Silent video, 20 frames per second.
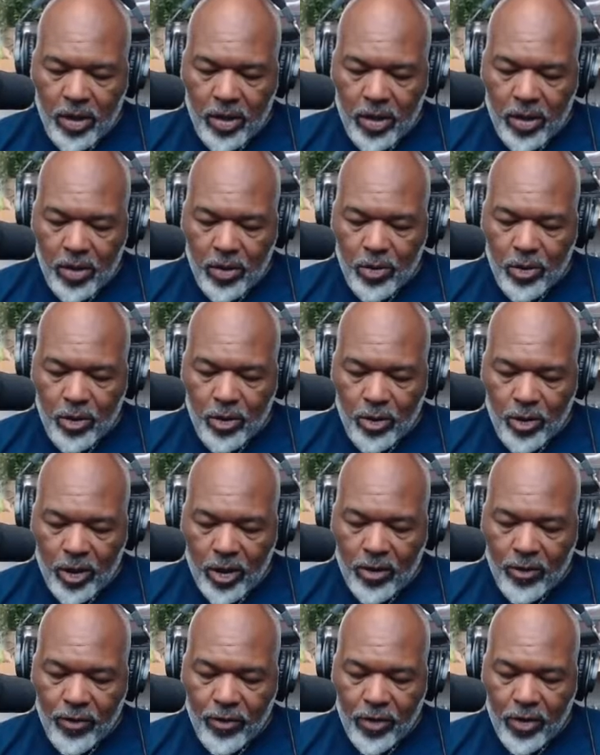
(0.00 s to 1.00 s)
so I've
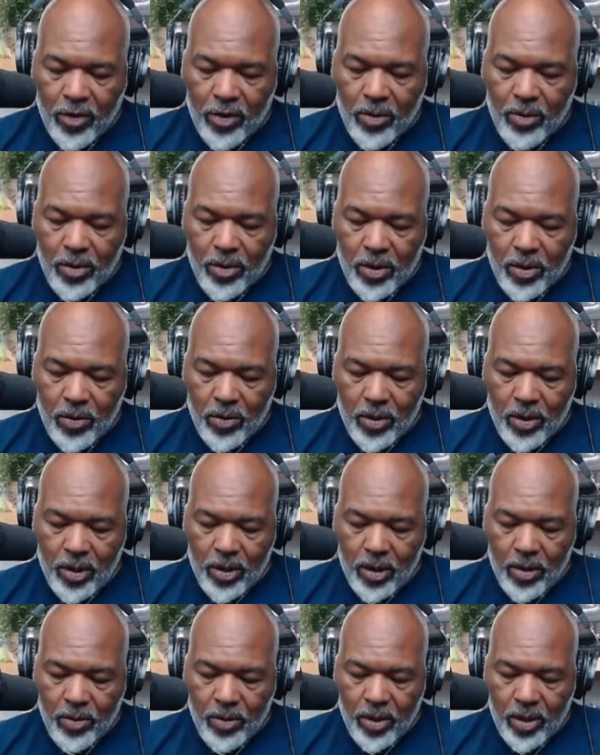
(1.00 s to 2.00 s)
got to figure out what's going
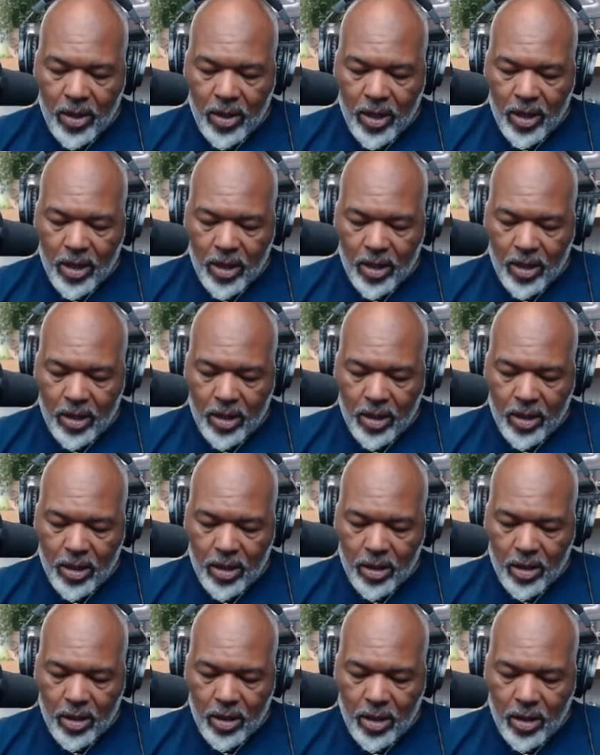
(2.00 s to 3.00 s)
on with that.